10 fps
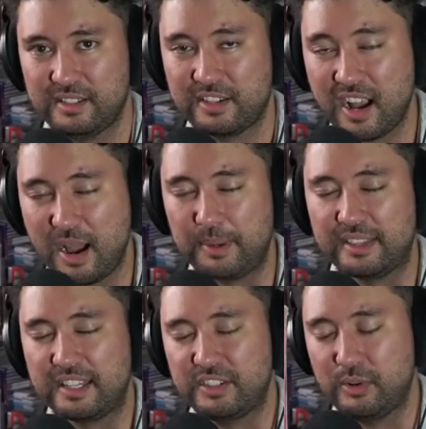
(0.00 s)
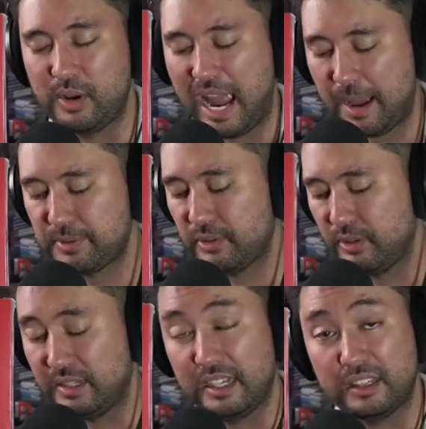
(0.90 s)
comic that you
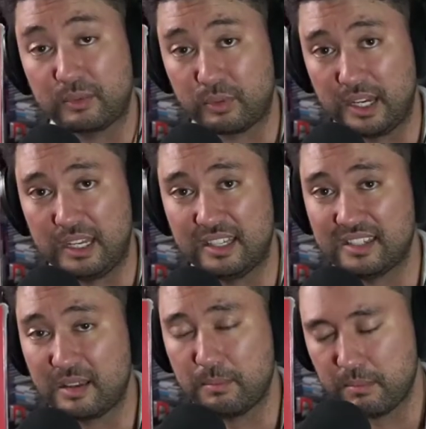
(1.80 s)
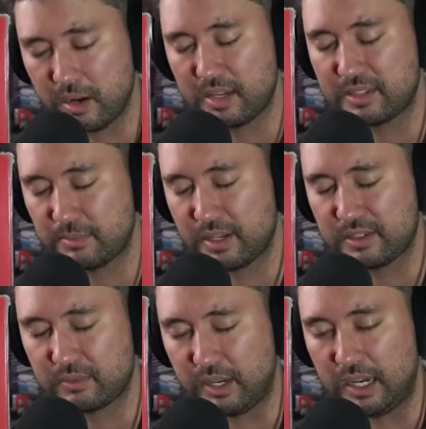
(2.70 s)
absolutely need to read. It's a
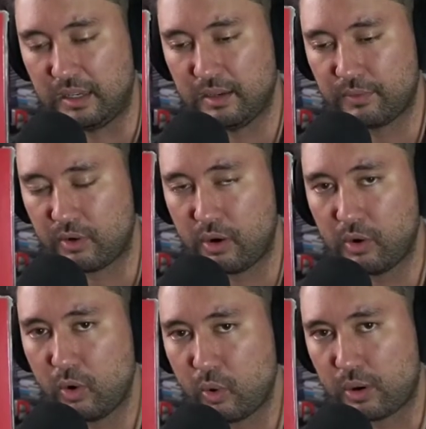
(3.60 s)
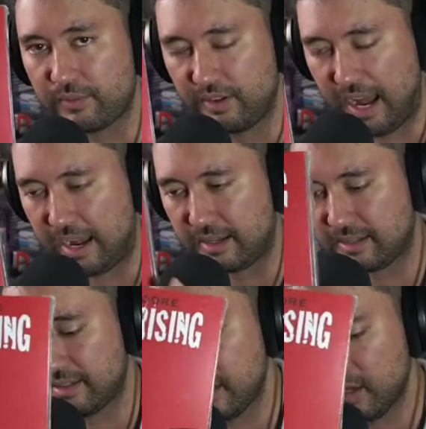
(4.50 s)
must read for all horror
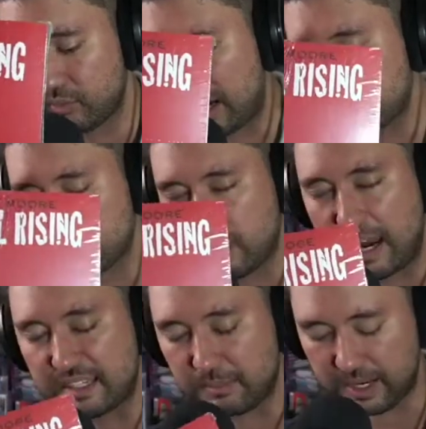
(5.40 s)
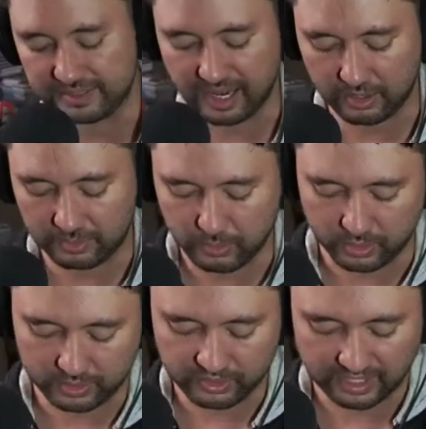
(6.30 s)
fanatics. Rachel Rising by Terry
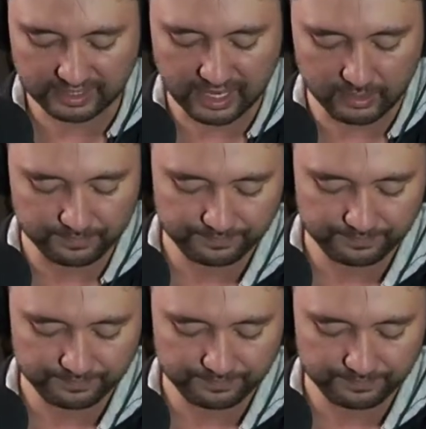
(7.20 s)
Moore. Check it out.